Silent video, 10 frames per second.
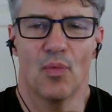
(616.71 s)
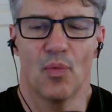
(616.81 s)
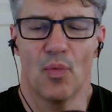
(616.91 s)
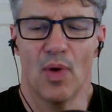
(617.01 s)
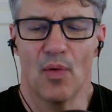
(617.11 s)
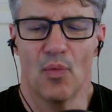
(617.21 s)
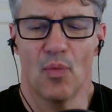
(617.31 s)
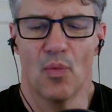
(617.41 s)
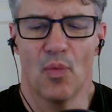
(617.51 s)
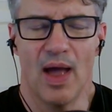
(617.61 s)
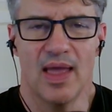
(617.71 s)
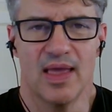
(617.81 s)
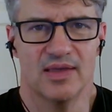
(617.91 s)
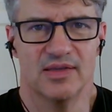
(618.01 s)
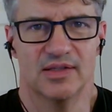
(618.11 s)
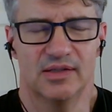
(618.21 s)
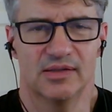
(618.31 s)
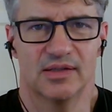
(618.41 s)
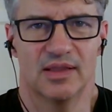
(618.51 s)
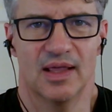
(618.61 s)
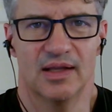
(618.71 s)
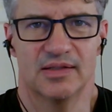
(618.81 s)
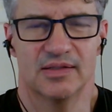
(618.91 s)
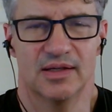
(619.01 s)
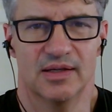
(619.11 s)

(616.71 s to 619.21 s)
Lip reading: Why is it that